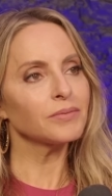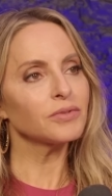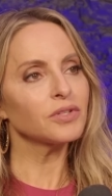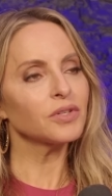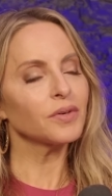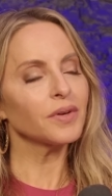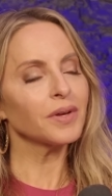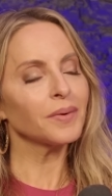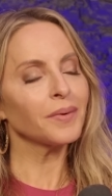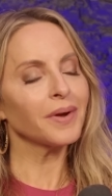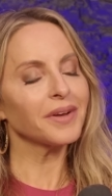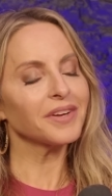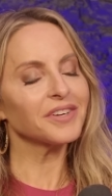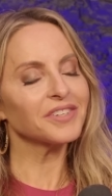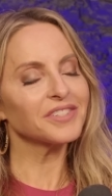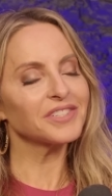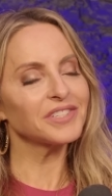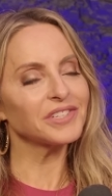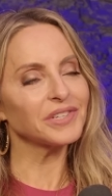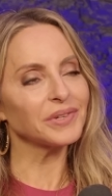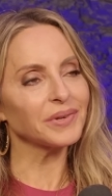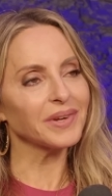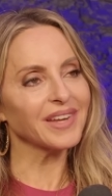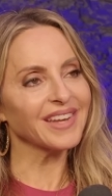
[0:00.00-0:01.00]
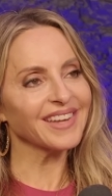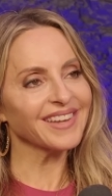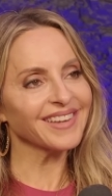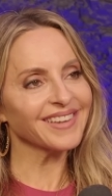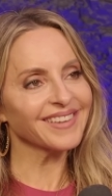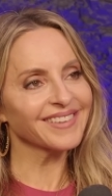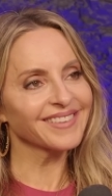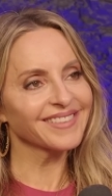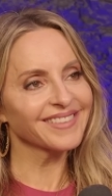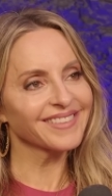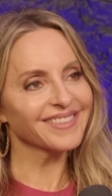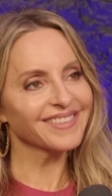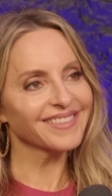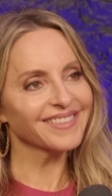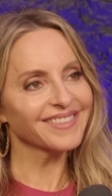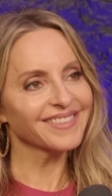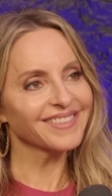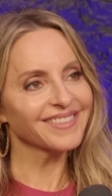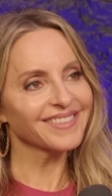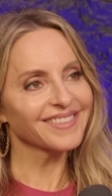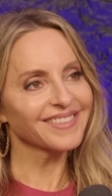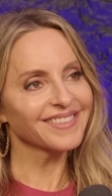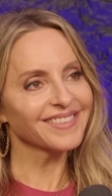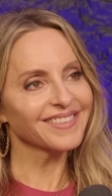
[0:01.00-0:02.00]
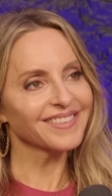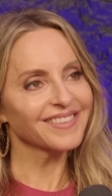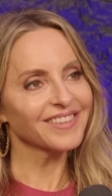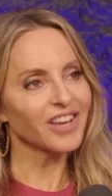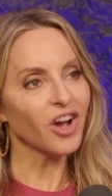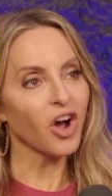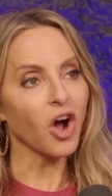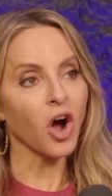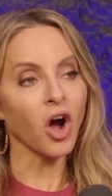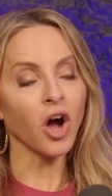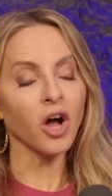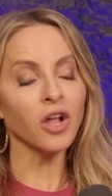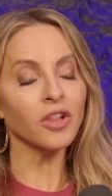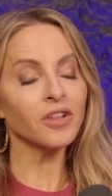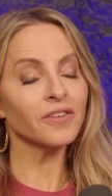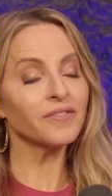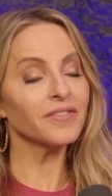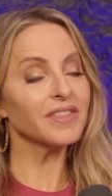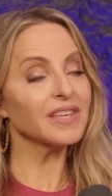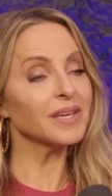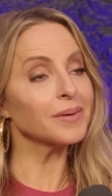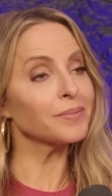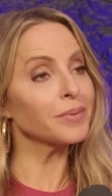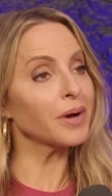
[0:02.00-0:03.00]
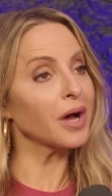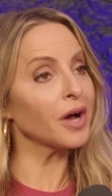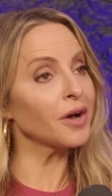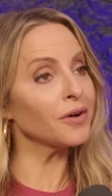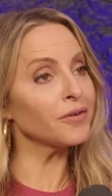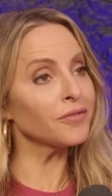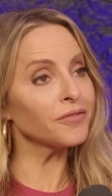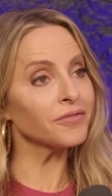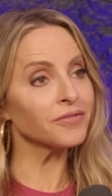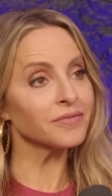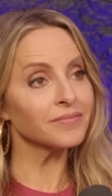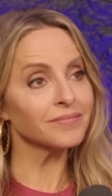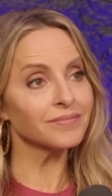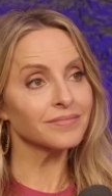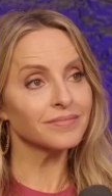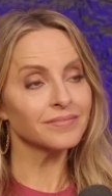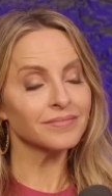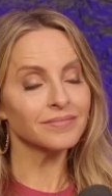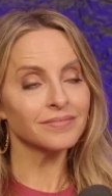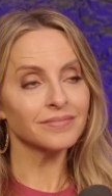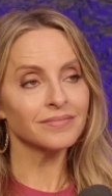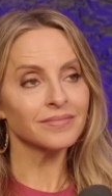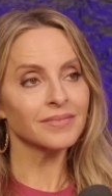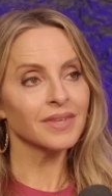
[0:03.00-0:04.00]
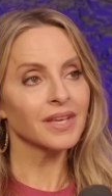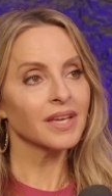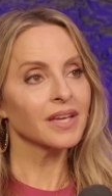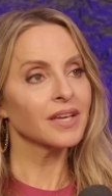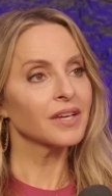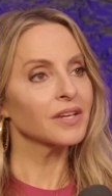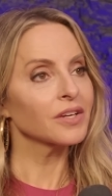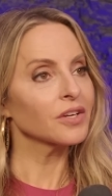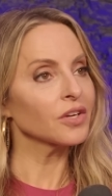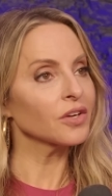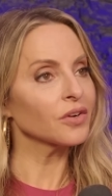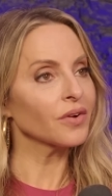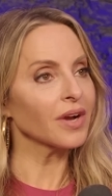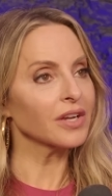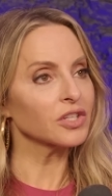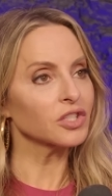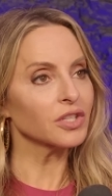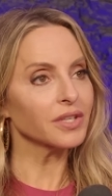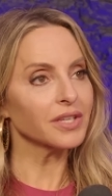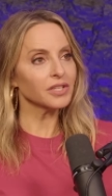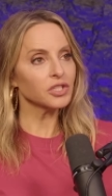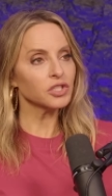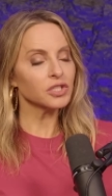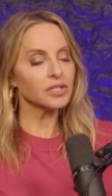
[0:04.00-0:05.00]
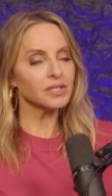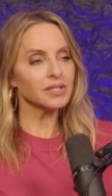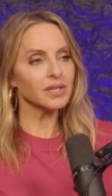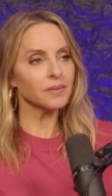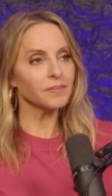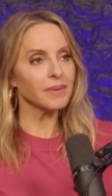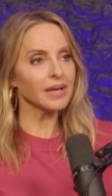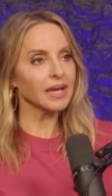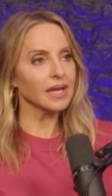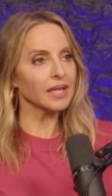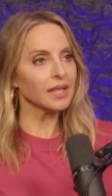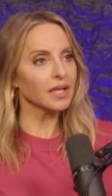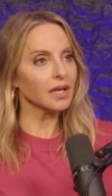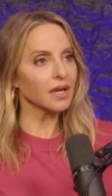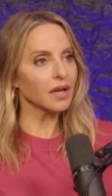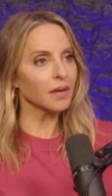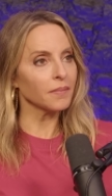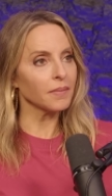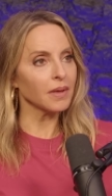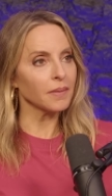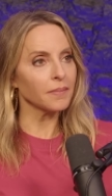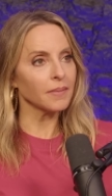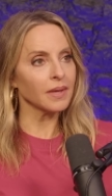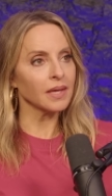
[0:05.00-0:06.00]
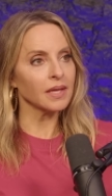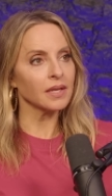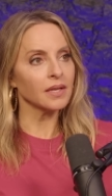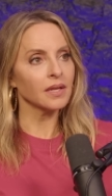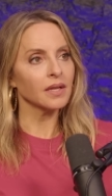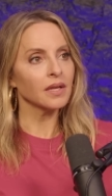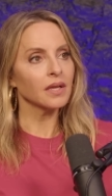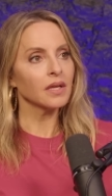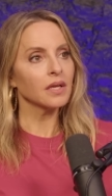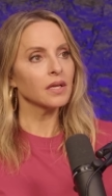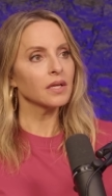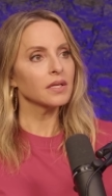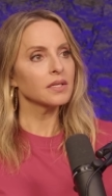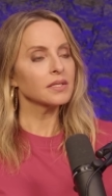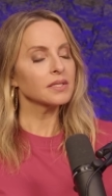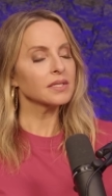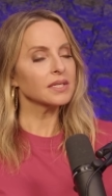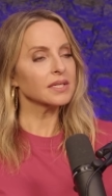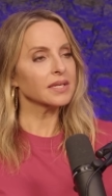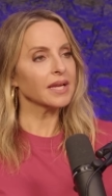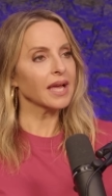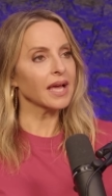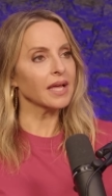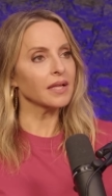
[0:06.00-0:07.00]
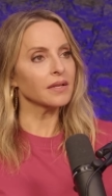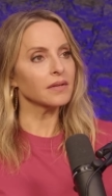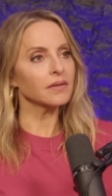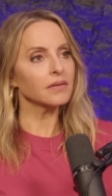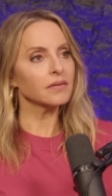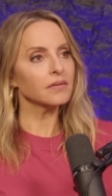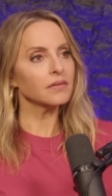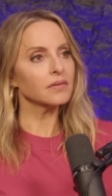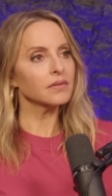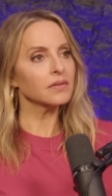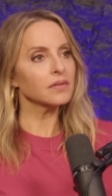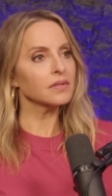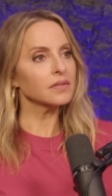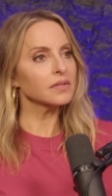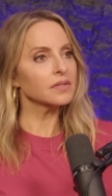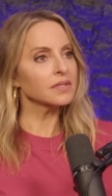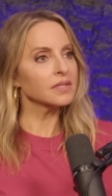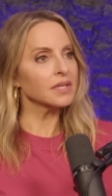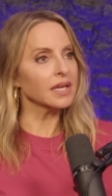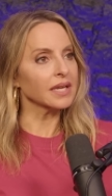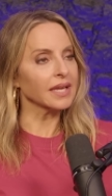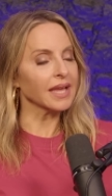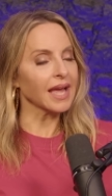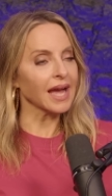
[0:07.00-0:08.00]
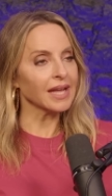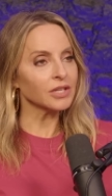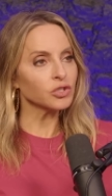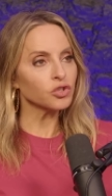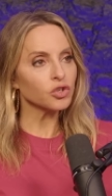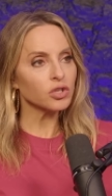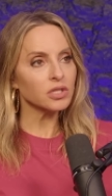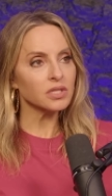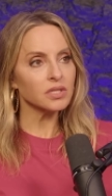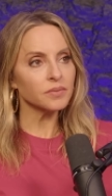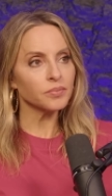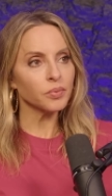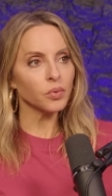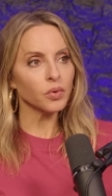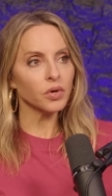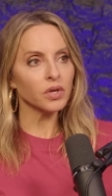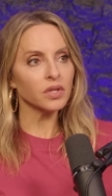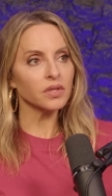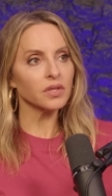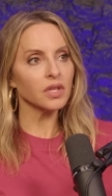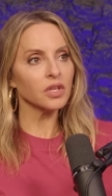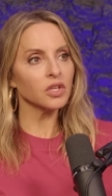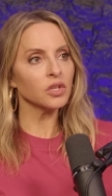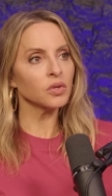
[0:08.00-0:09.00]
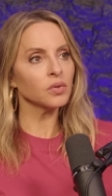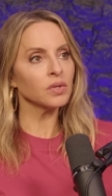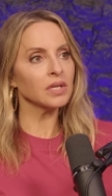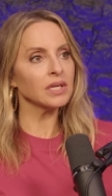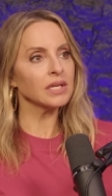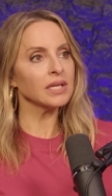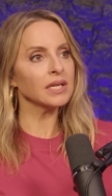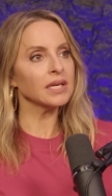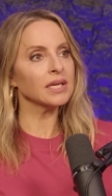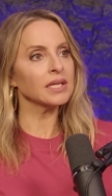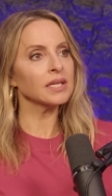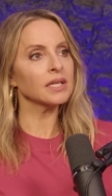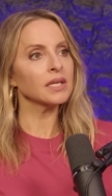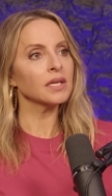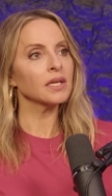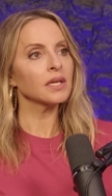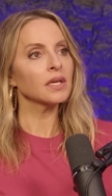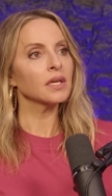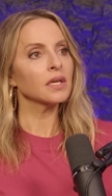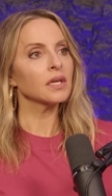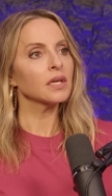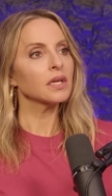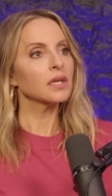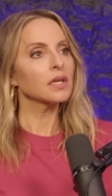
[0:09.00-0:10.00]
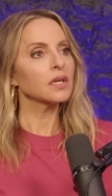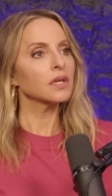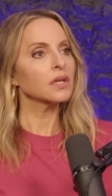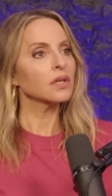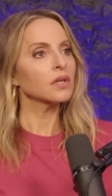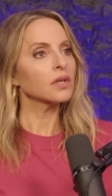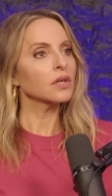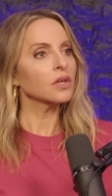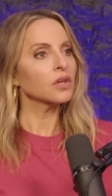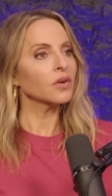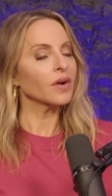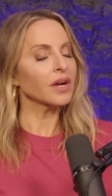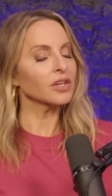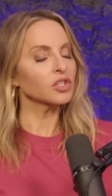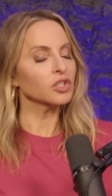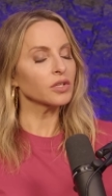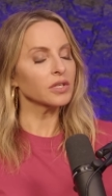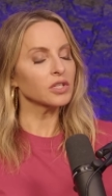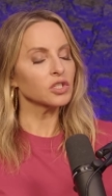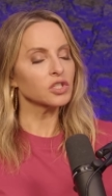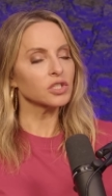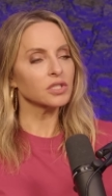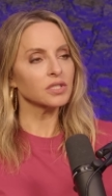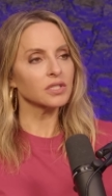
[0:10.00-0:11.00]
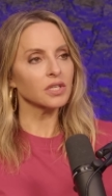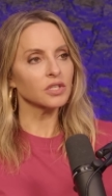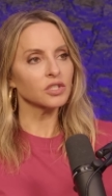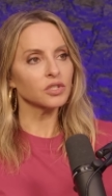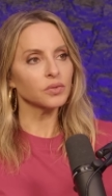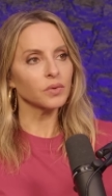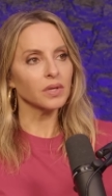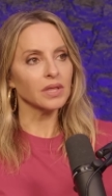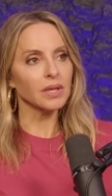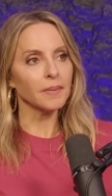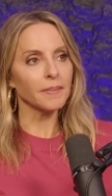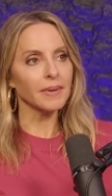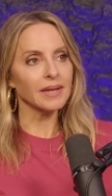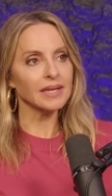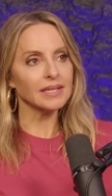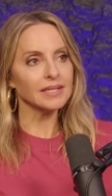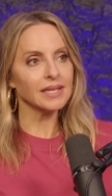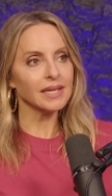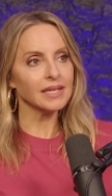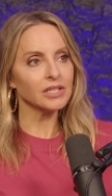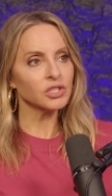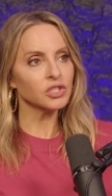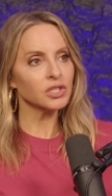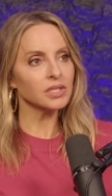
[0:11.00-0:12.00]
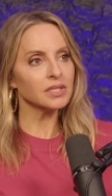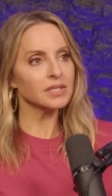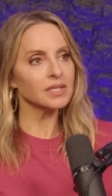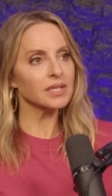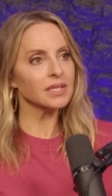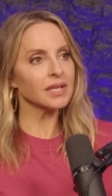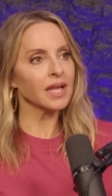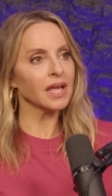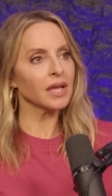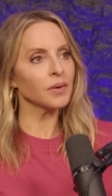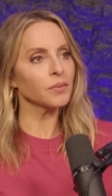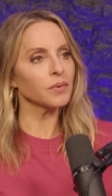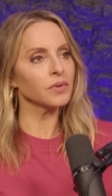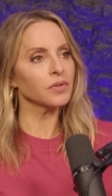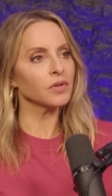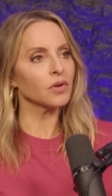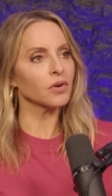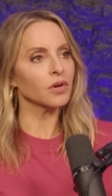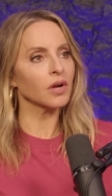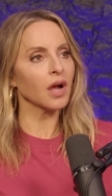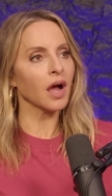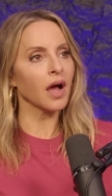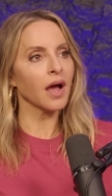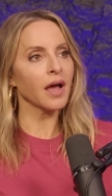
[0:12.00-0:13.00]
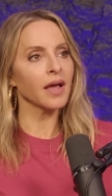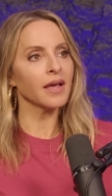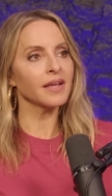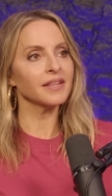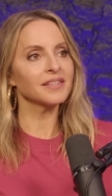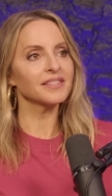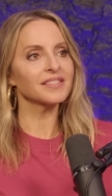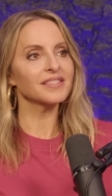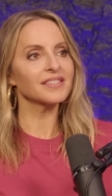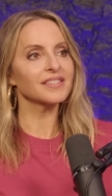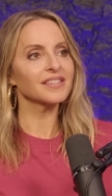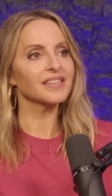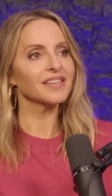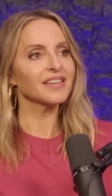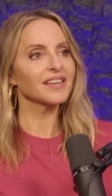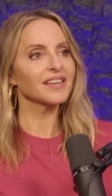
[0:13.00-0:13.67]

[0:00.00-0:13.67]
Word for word: doing what you're doing, all of the above. Congratulations on making the commitment to get psychiatric support that you needed. Congratulations on doing the meditations at night with your guides.